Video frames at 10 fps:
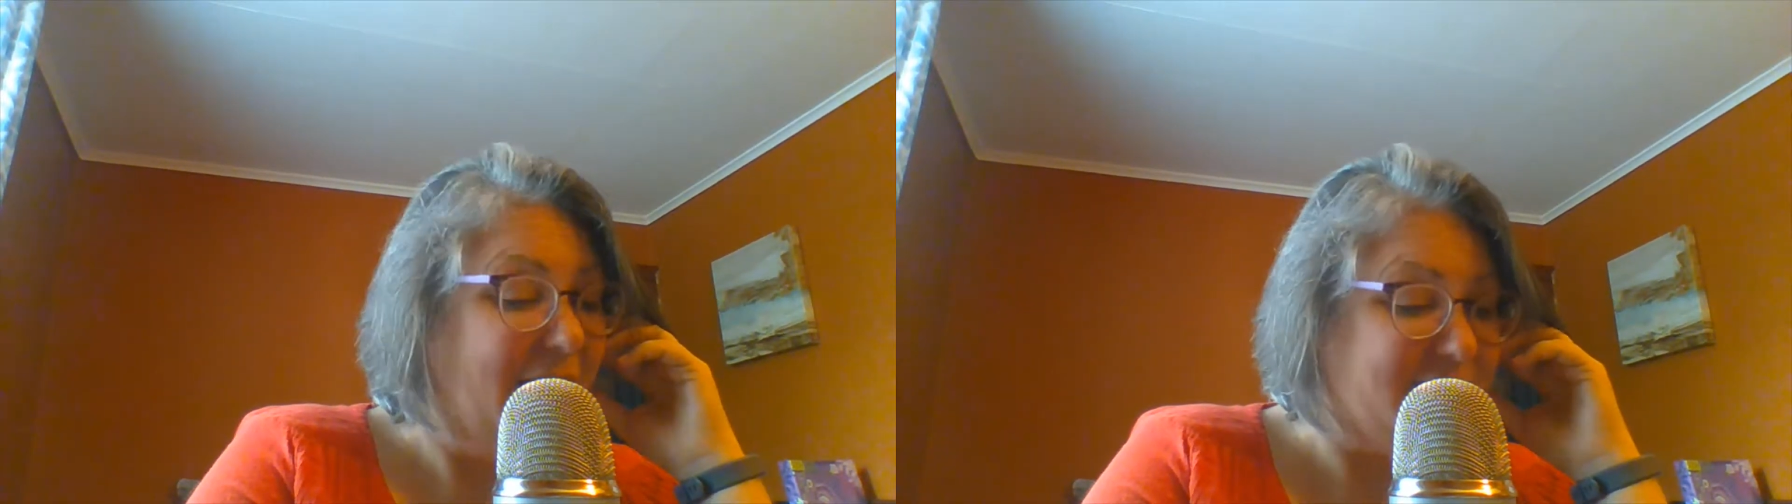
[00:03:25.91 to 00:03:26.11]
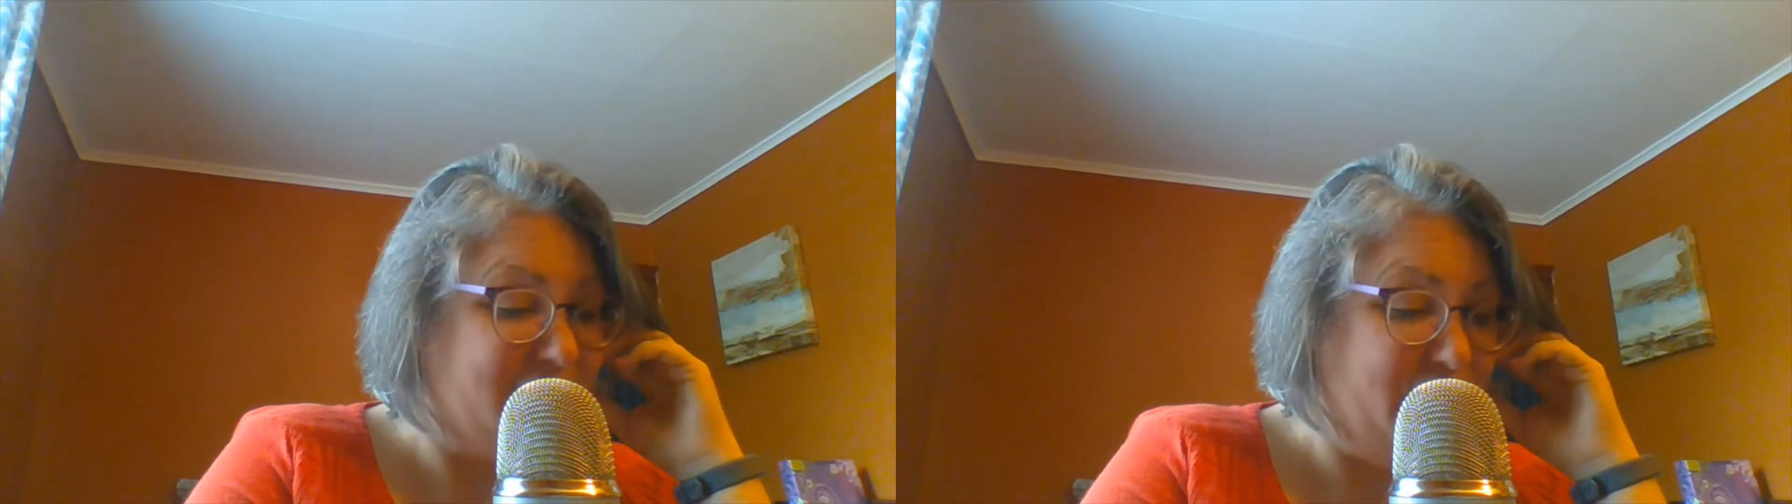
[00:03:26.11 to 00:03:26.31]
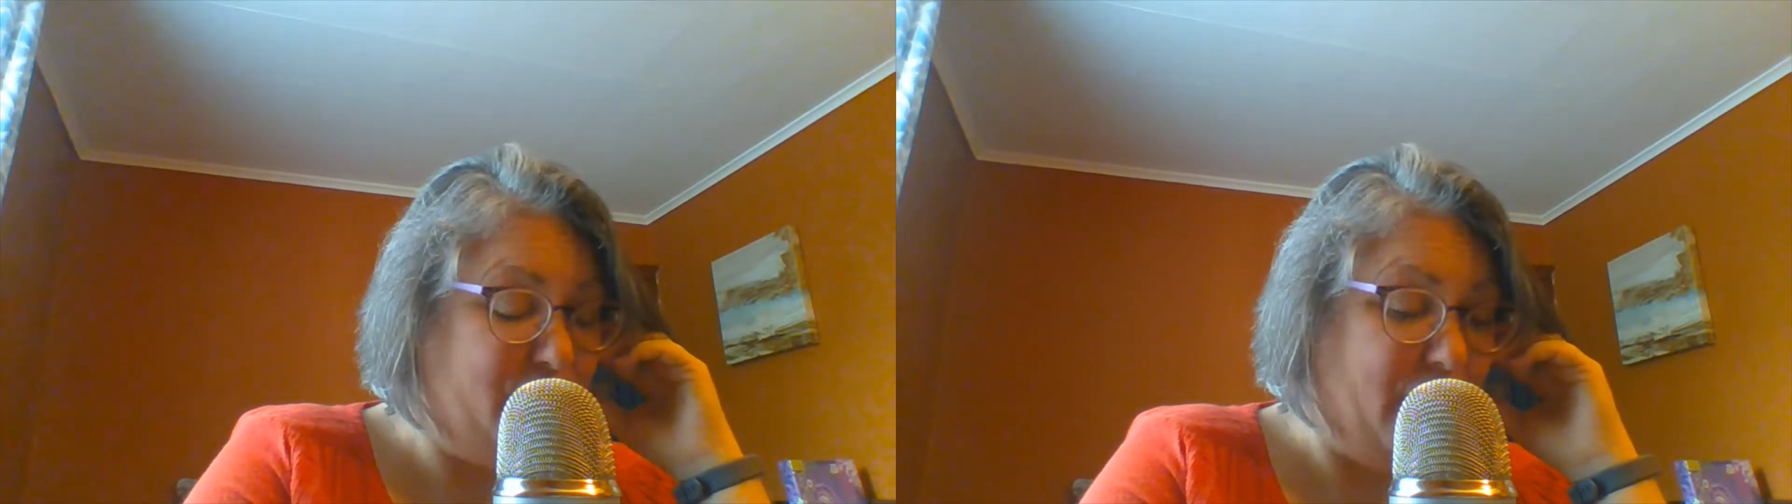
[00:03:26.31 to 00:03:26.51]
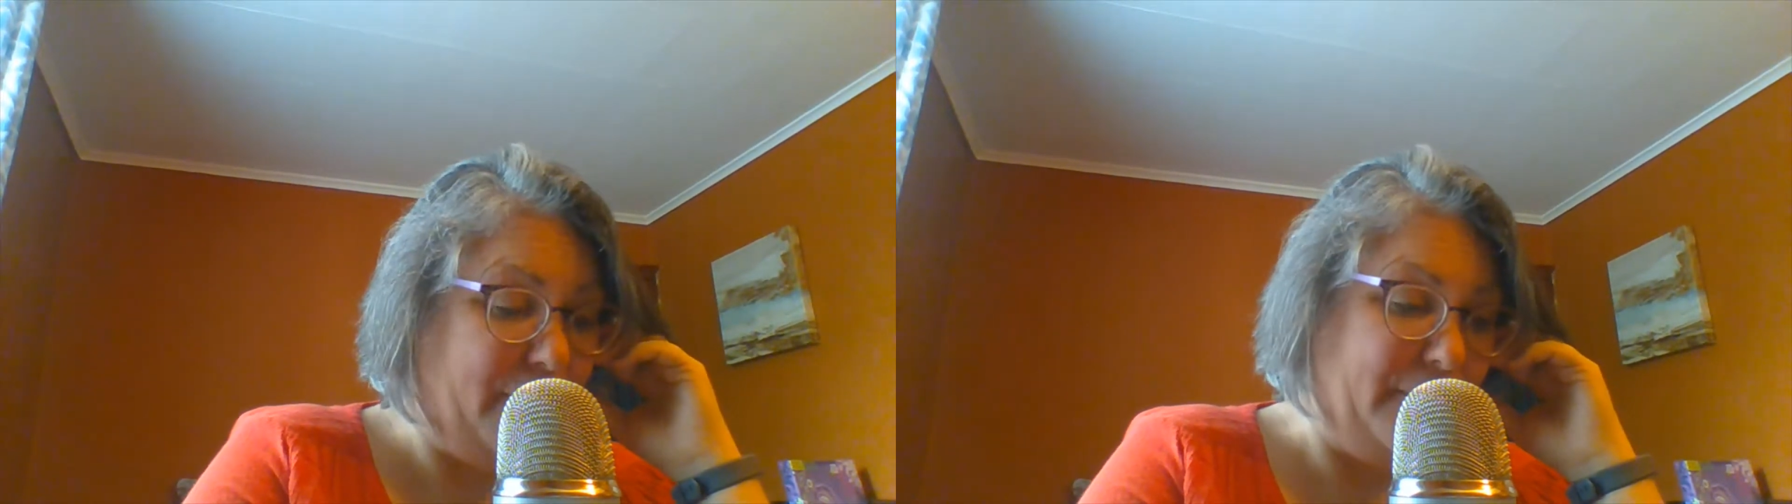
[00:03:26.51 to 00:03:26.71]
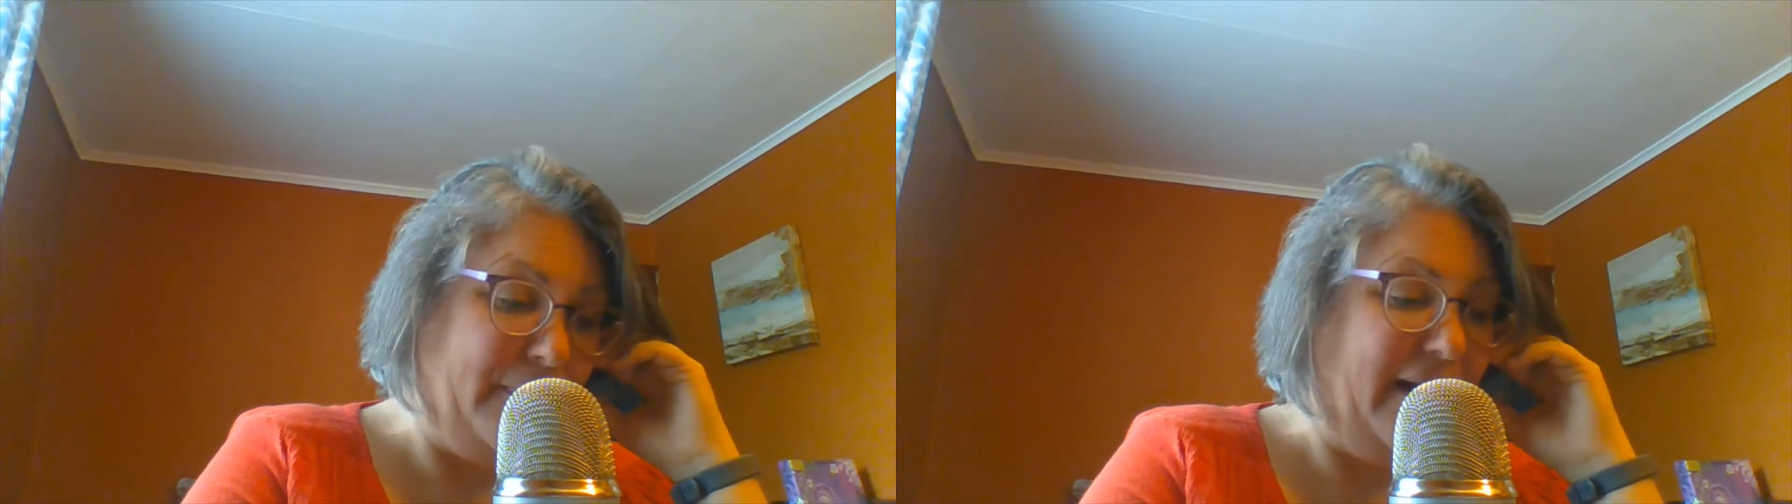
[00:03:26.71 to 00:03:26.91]
syrup
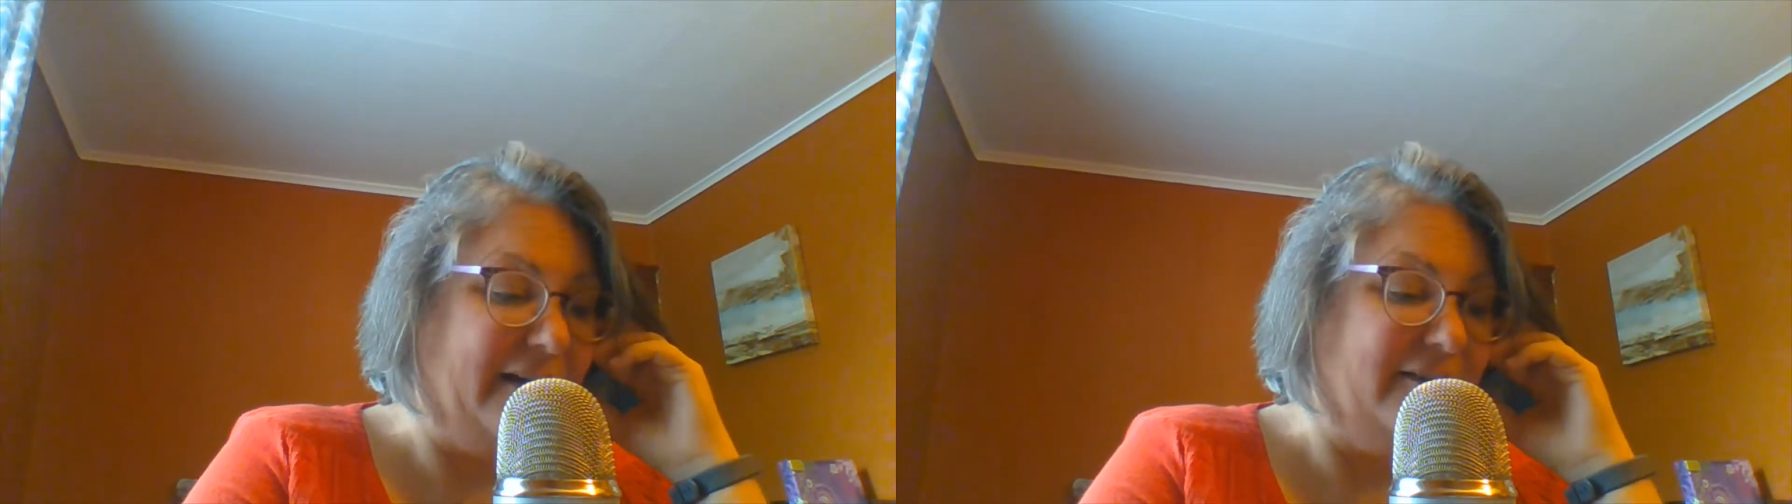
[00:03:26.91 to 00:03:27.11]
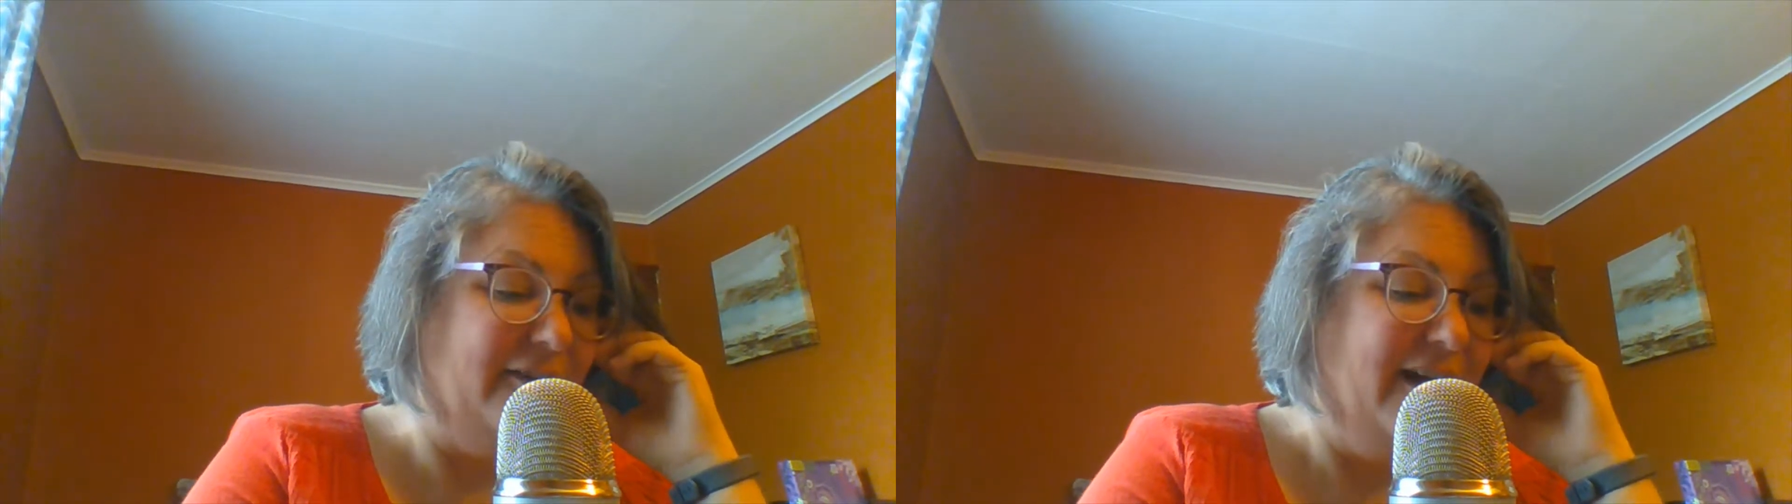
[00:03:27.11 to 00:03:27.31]
bottle